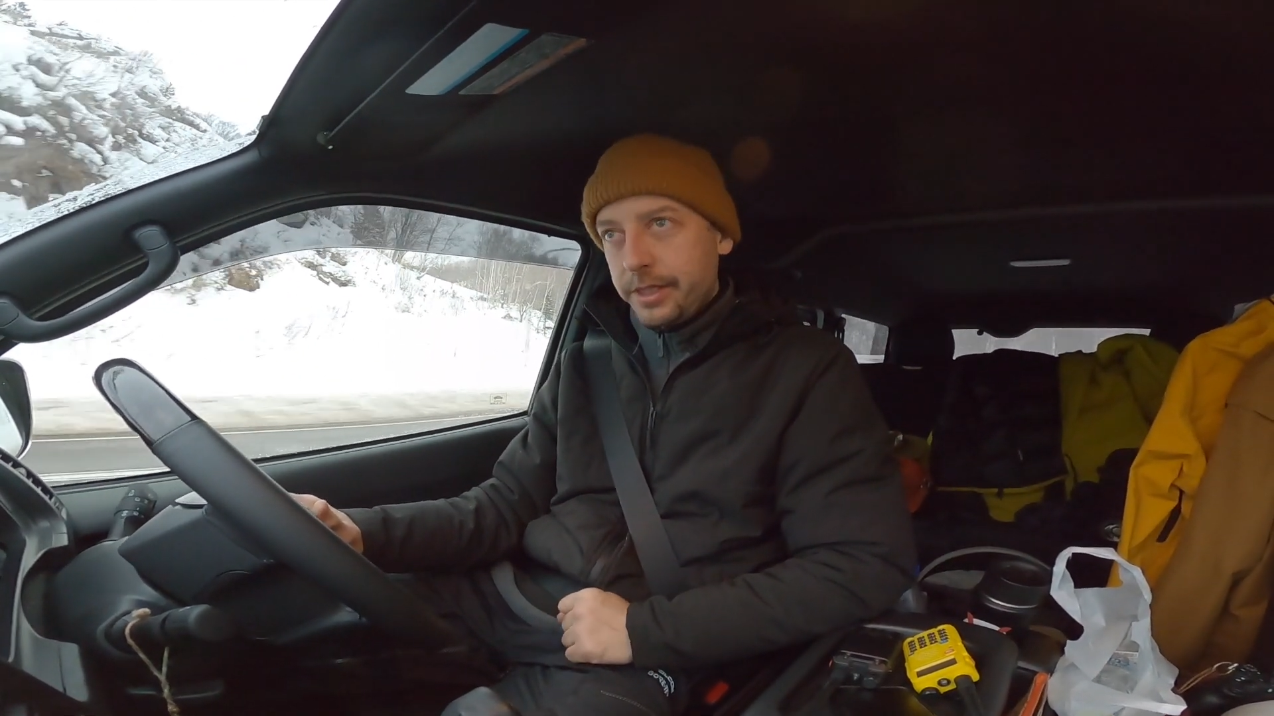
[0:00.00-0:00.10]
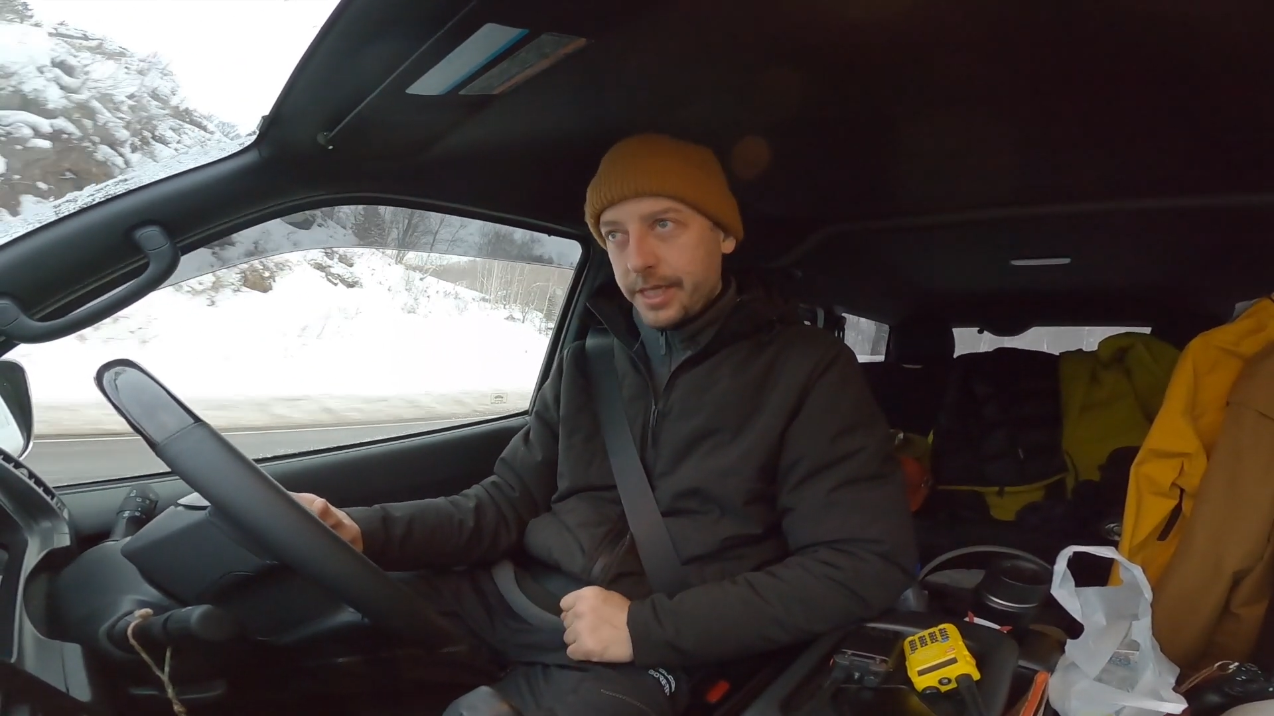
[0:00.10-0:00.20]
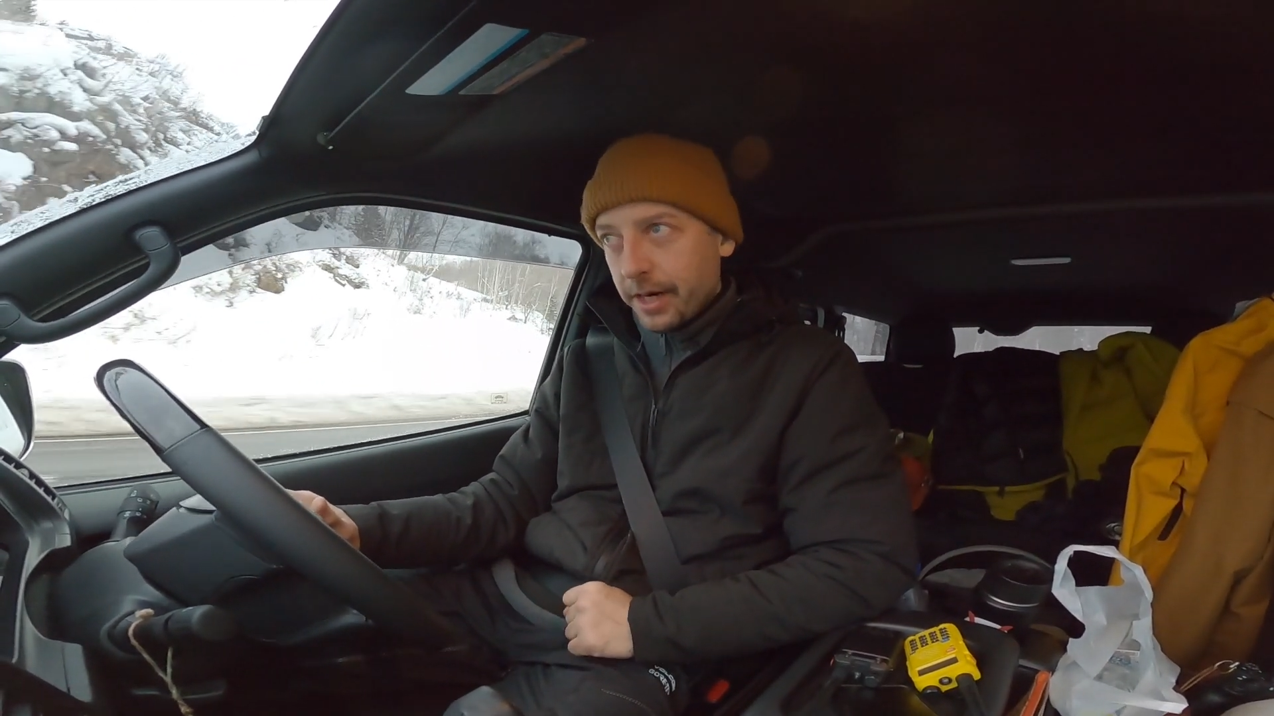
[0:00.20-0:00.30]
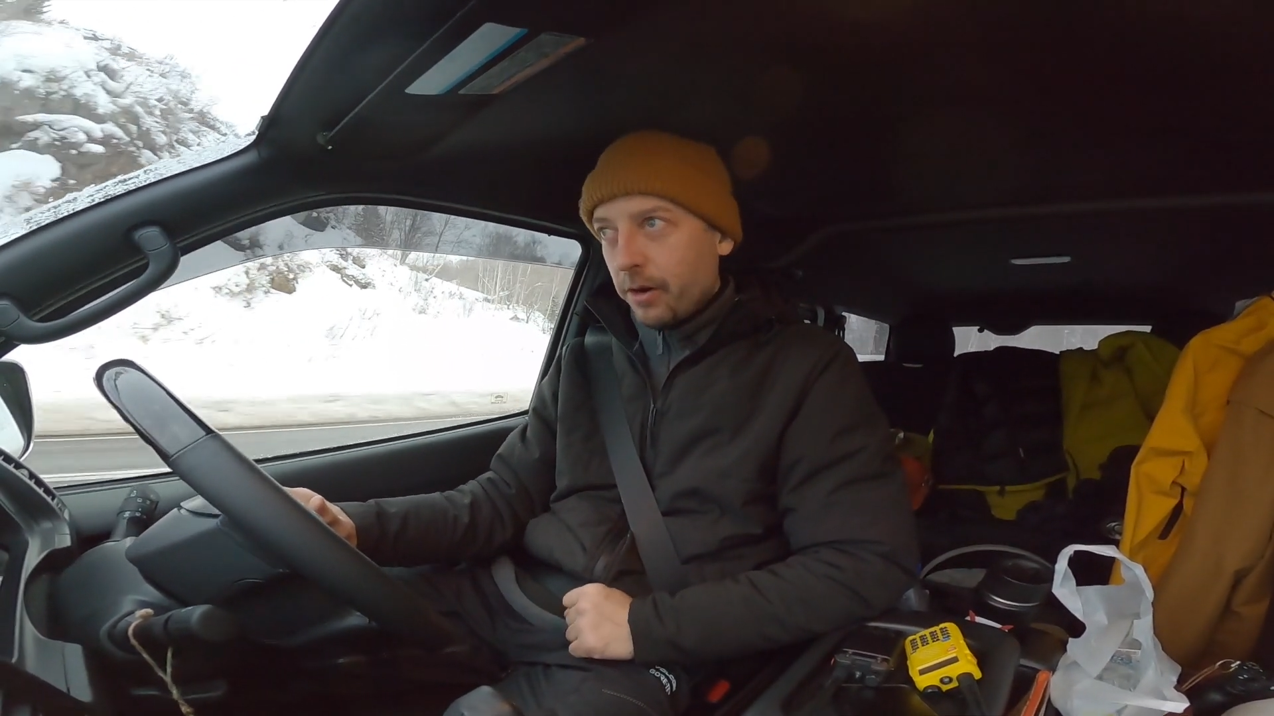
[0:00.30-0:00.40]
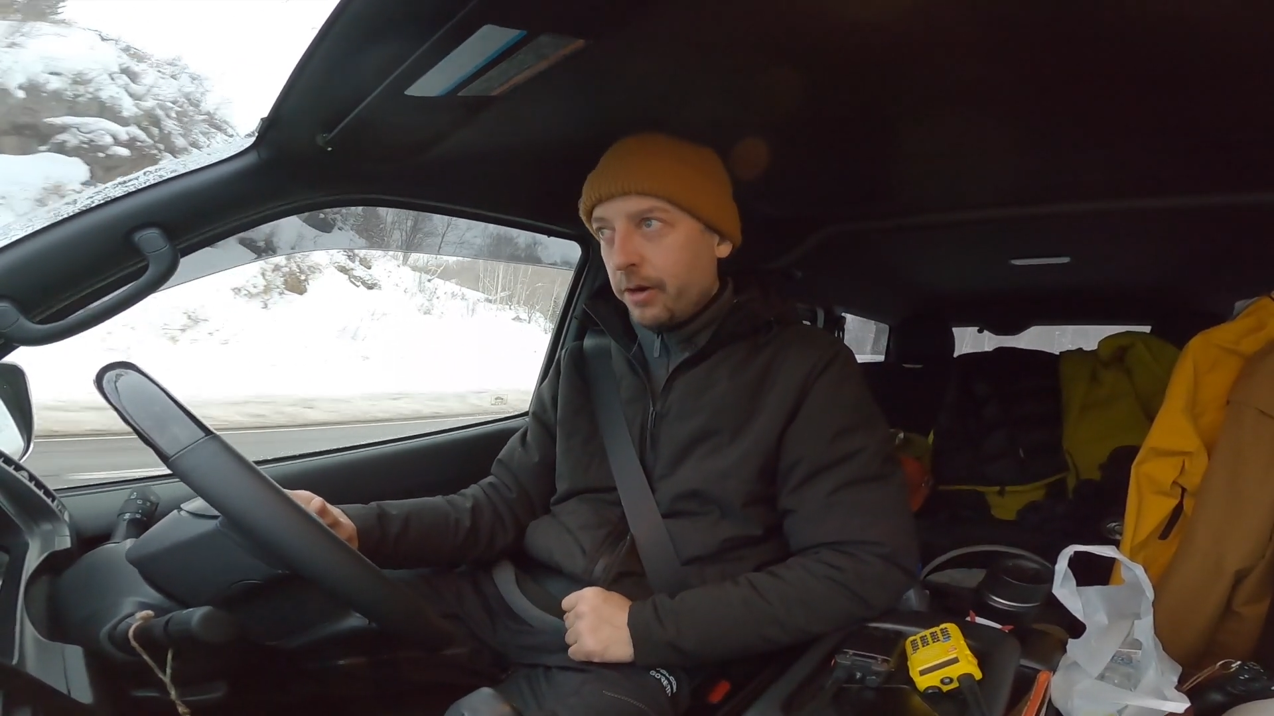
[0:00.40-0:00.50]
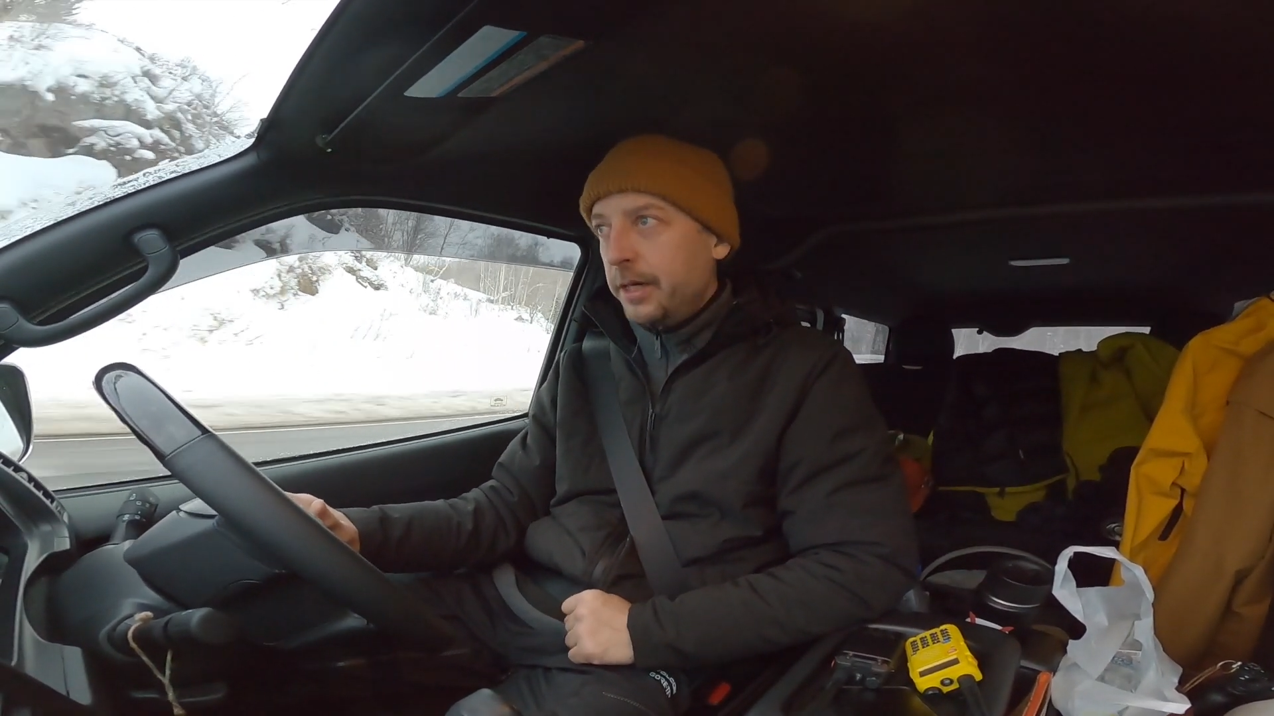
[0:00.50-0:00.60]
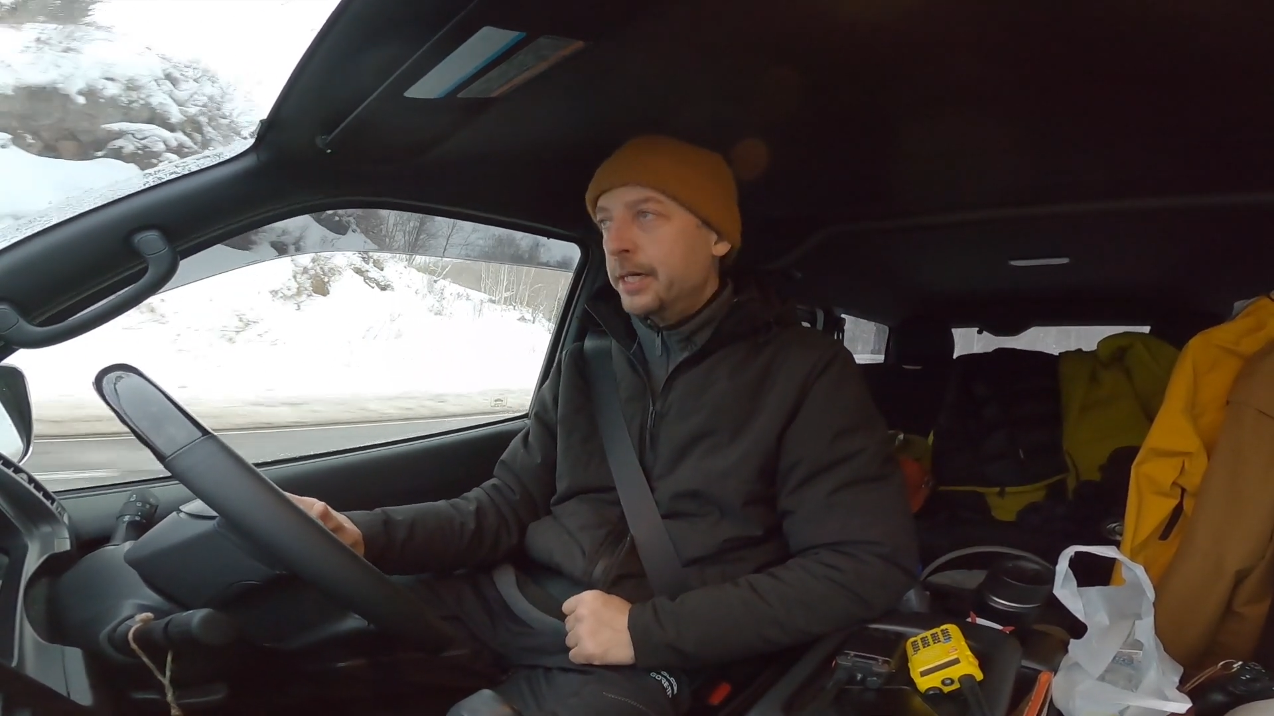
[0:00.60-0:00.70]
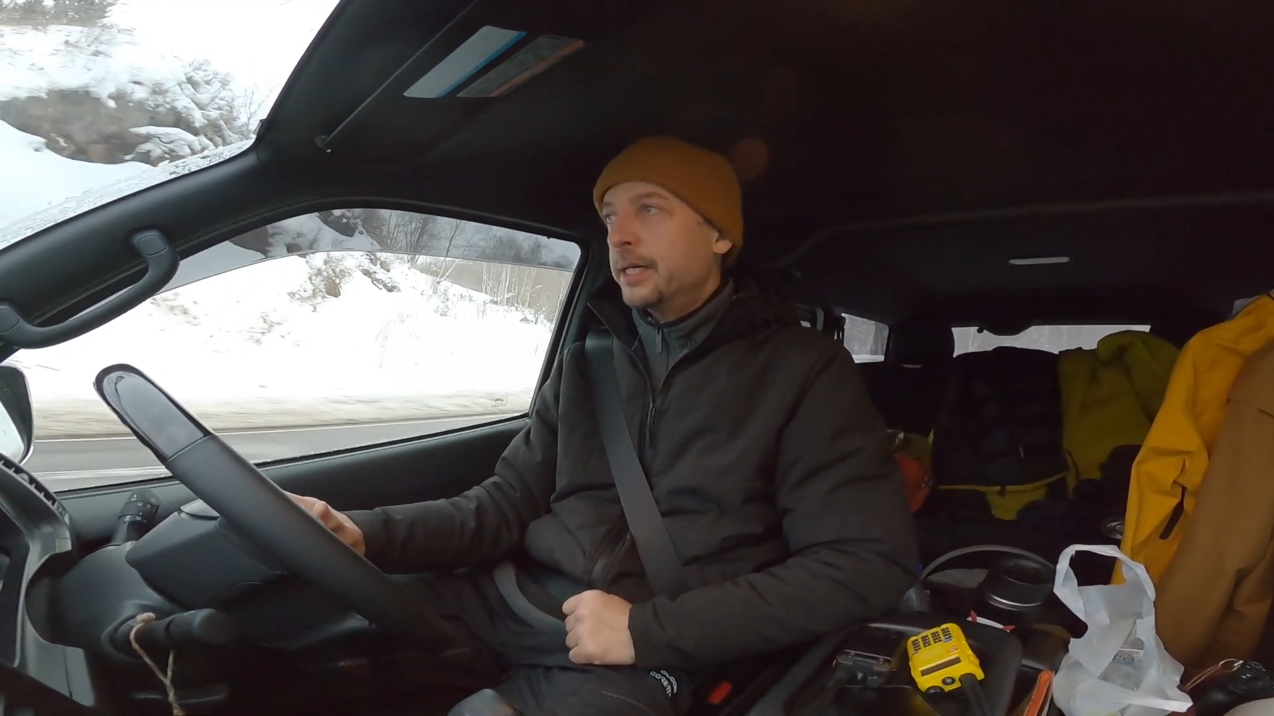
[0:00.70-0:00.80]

Niseko.